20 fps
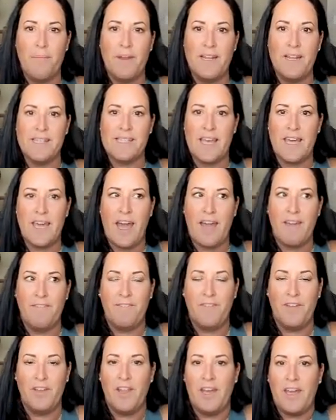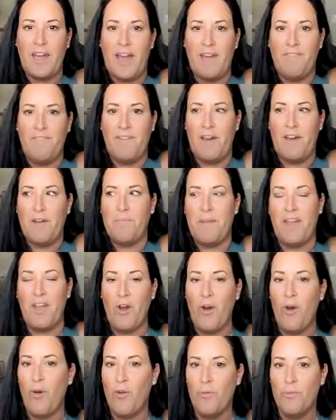And it's like, I feel like I found my
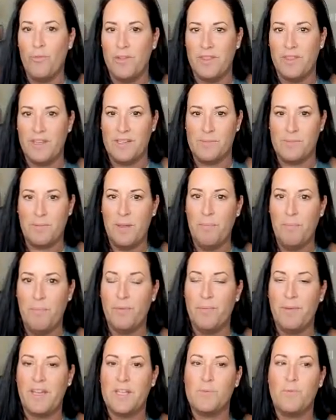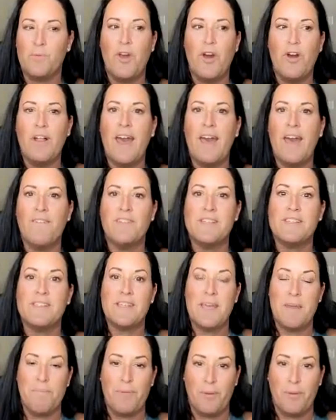home with these people because we all have the
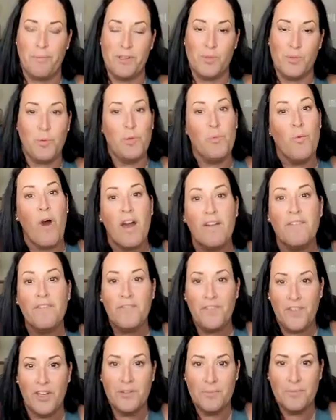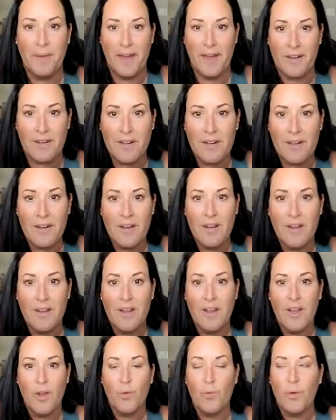same purpose. We want to feel better.
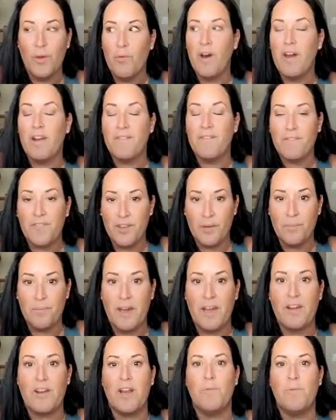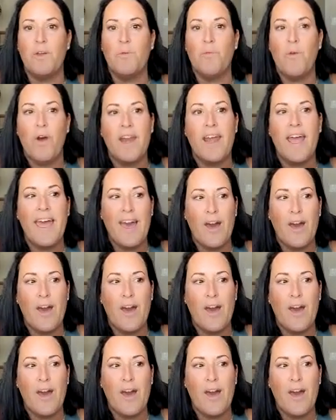We want to feel better and we want to